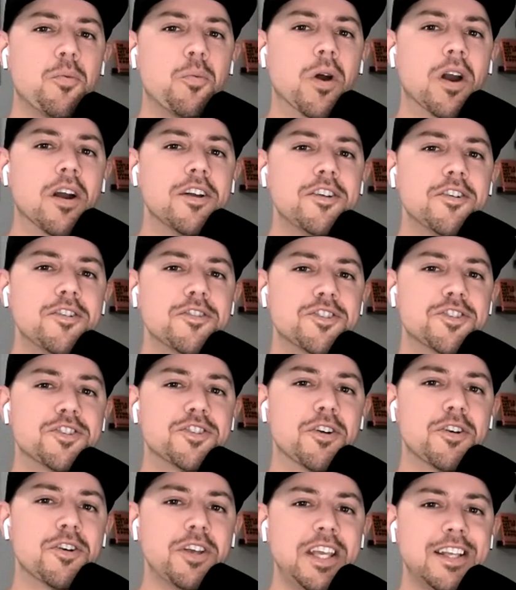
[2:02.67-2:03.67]
where your
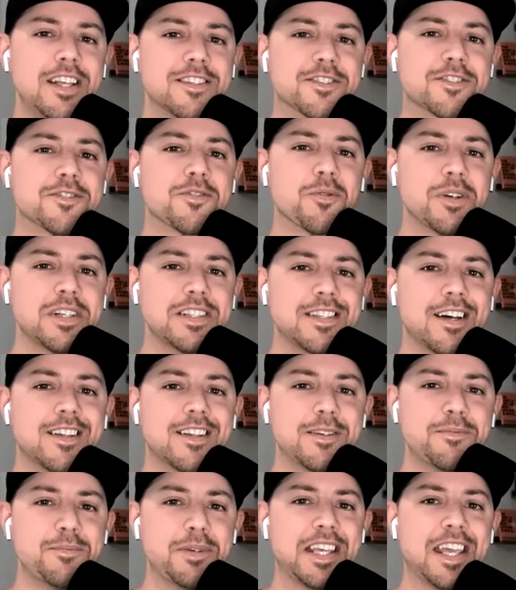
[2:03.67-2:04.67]
journey in
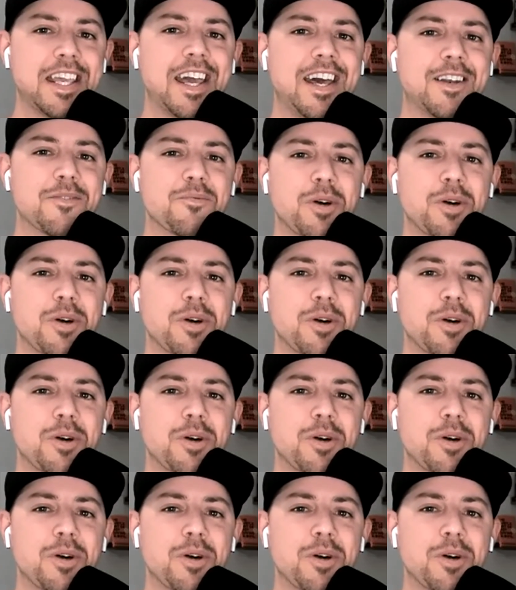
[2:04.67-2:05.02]
storytelling began.